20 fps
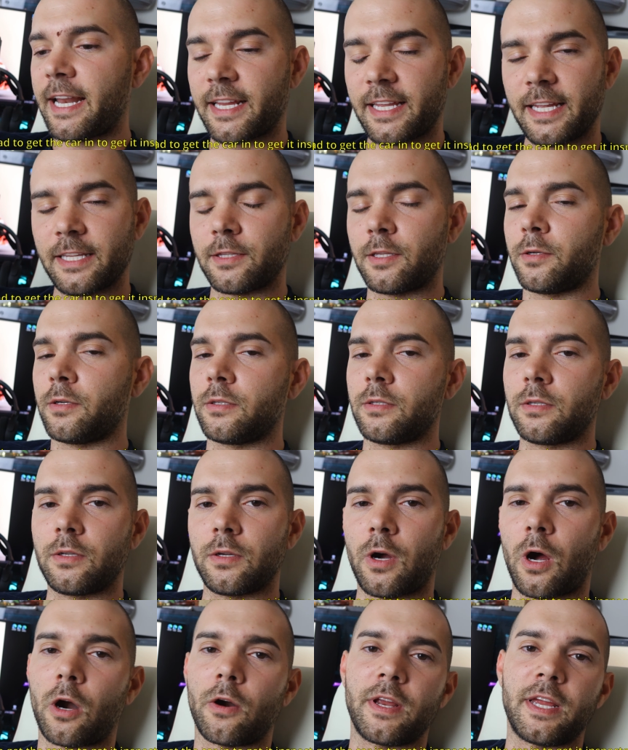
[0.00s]
had to get the
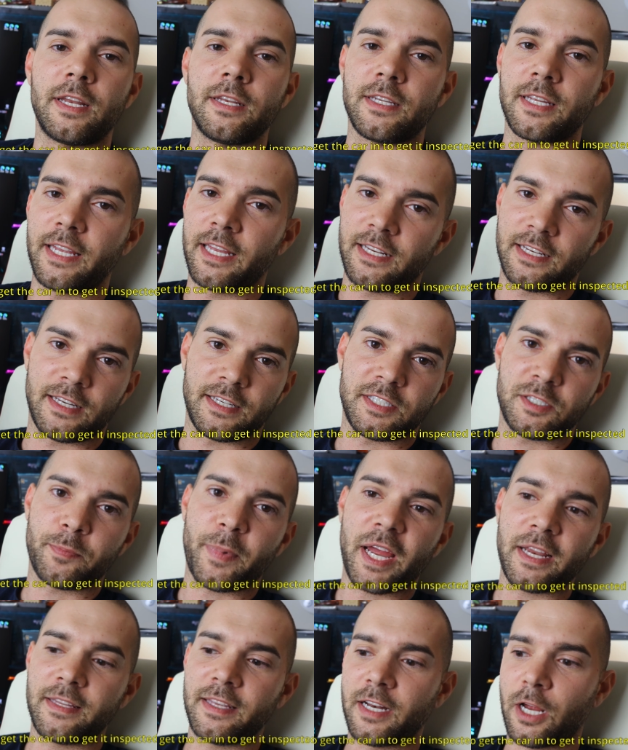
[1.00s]
car in to get it
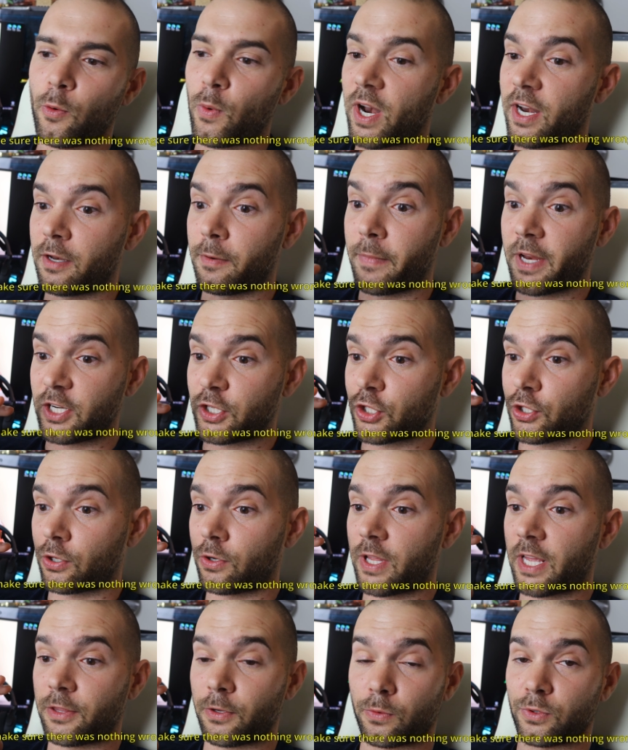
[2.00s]
inspected. I wanted to make
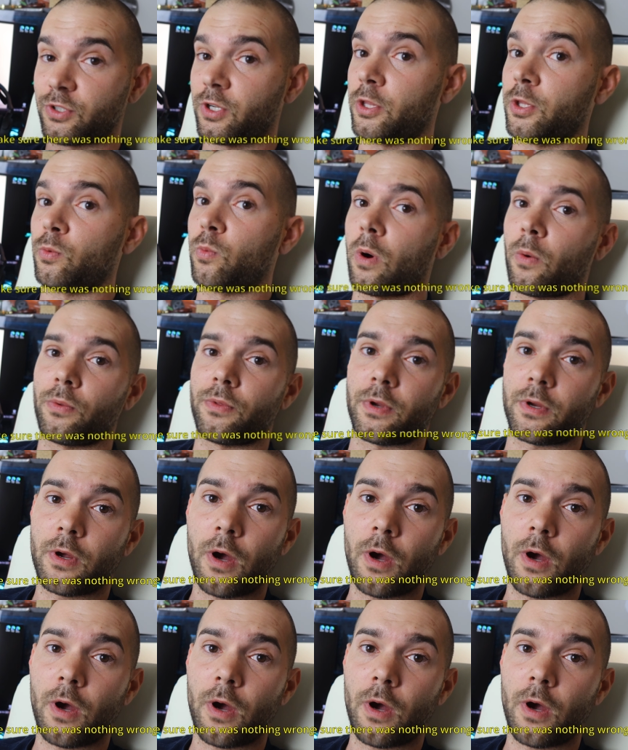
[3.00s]
sure that there was nothing wrong with the